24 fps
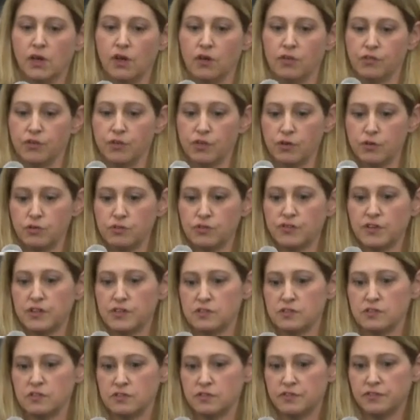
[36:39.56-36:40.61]
For those
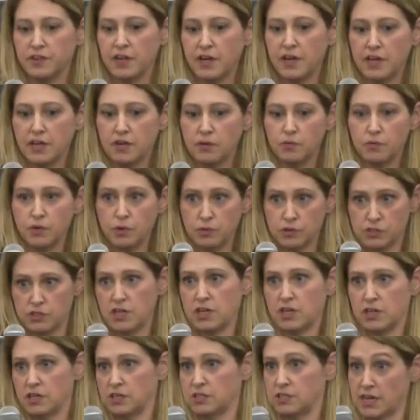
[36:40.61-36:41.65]
phases of flight, we were
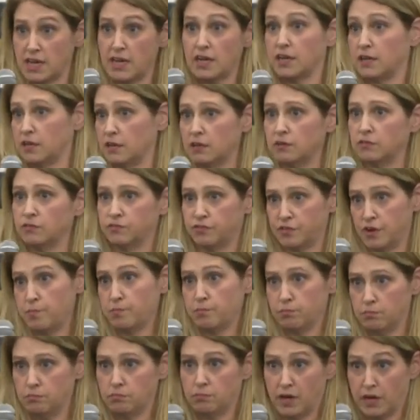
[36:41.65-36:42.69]
taking data
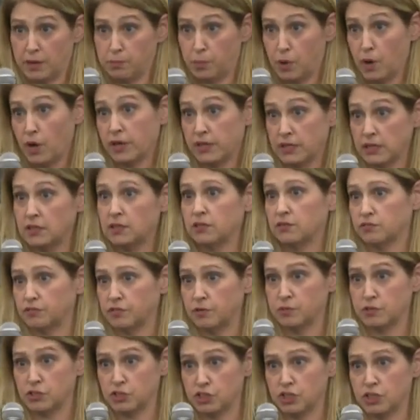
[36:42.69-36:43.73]
from my body and
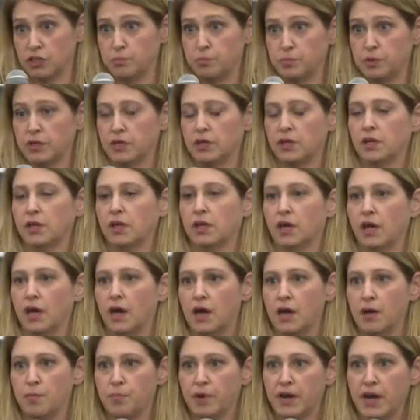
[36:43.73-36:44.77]
from the ship,
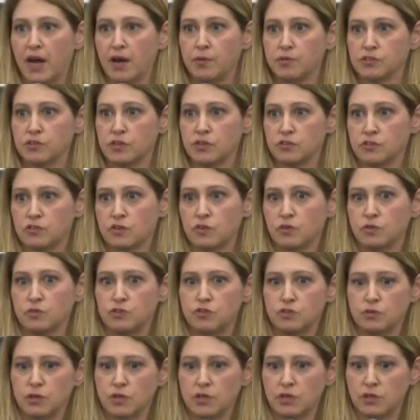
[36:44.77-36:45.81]
uh, but I was also
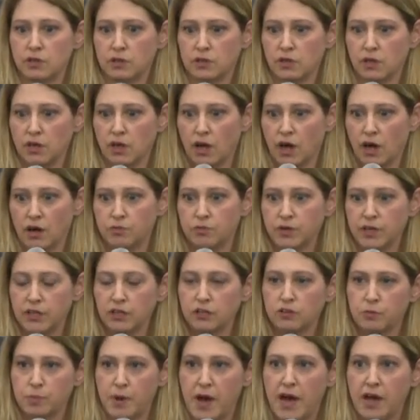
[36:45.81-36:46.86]
doing a
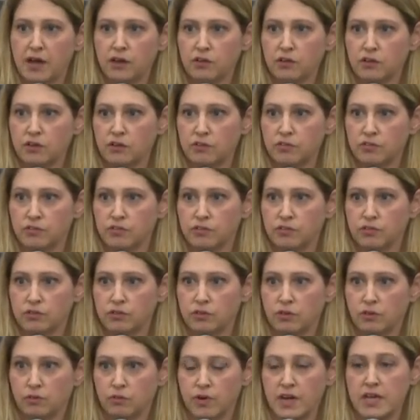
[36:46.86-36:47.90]
regular pattern of
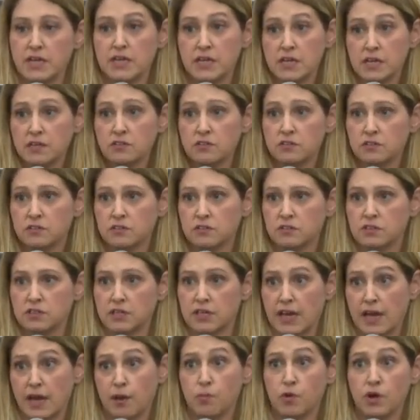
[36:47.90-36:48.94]
ratings to
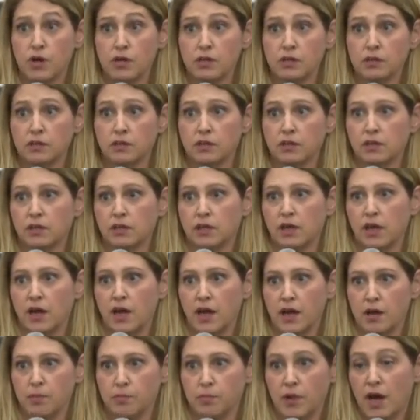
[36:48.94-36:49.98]
camera.
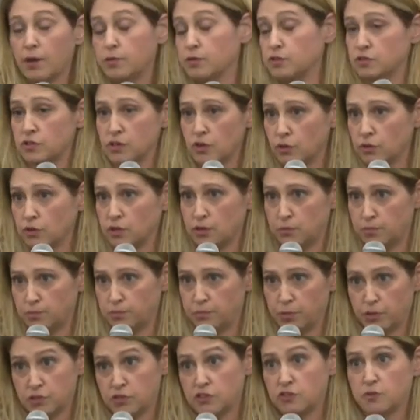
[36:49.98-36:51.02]
Um, I was the only
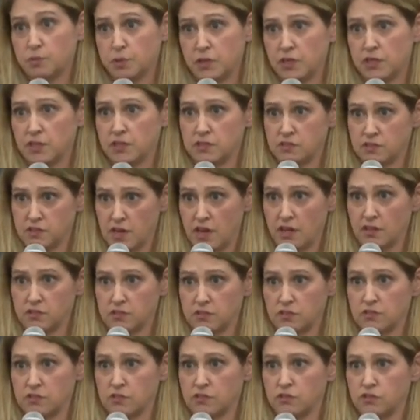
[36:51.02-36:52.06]
participant in this
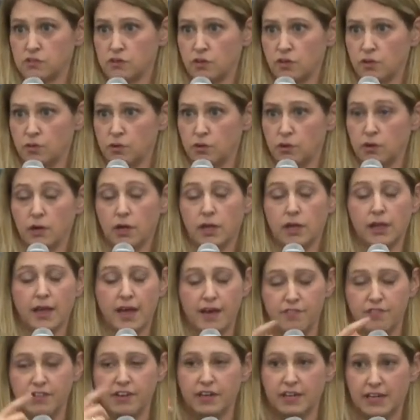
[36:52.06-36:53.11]
test, so there were
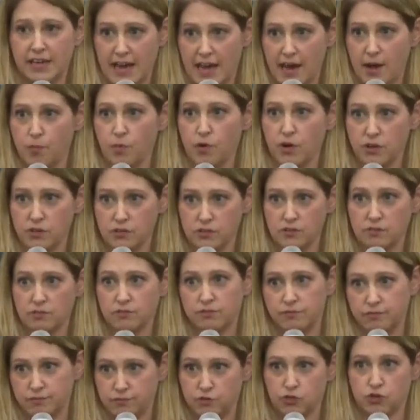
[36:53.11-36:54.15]
11 cameras
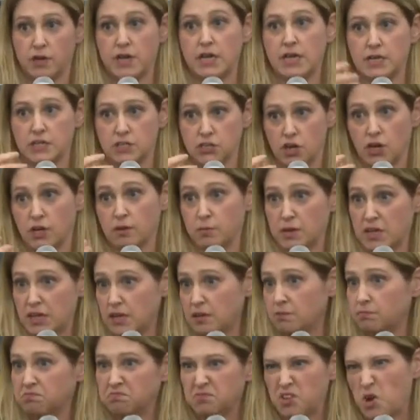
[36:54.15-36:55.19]
trained on
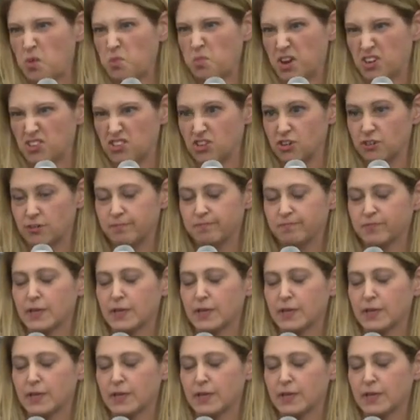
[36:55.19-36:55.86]
me, no pressure.